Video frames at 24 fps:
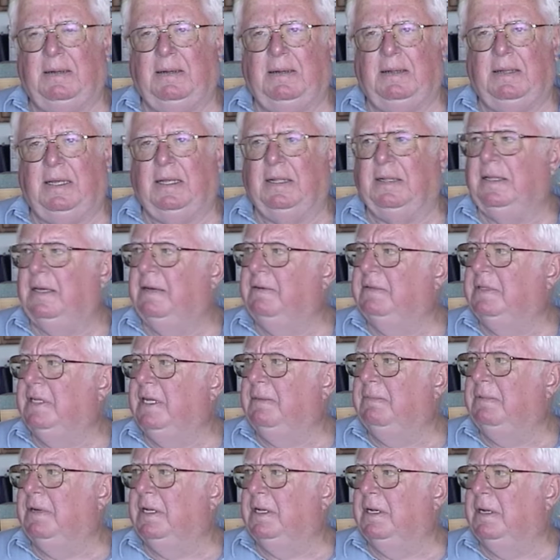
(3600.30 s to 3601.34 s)
I can't think
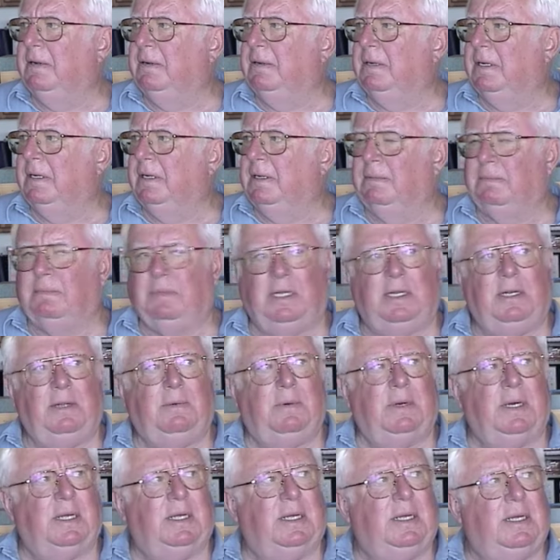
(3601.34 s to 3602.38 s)
of right now. Um,
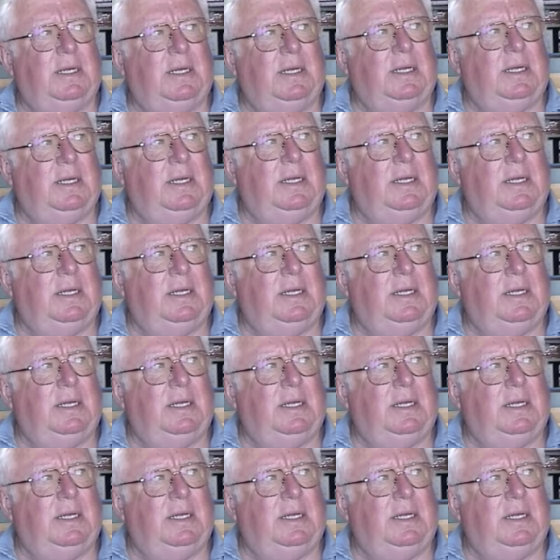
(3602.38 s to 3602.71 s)
anyway.